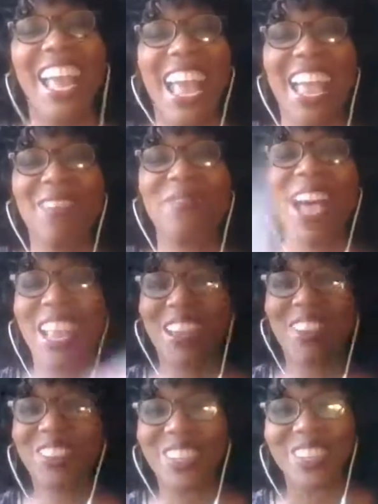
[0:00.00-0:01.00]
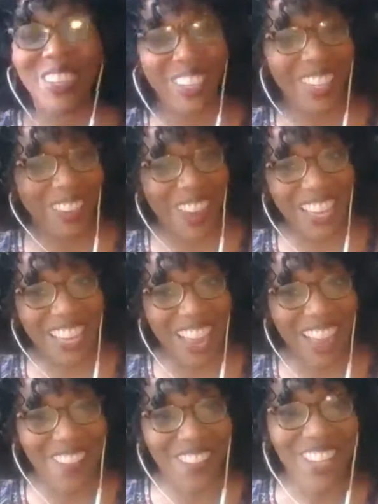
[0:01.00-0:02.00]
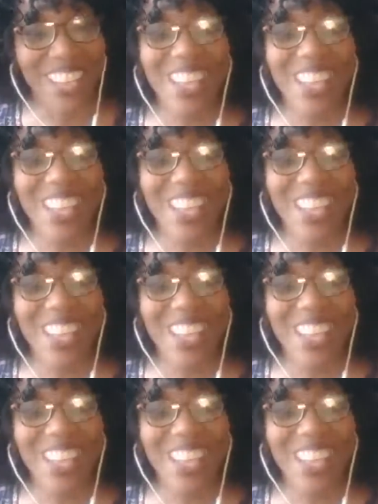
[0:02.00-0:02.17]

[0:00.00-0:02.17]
And my hair's curly right now.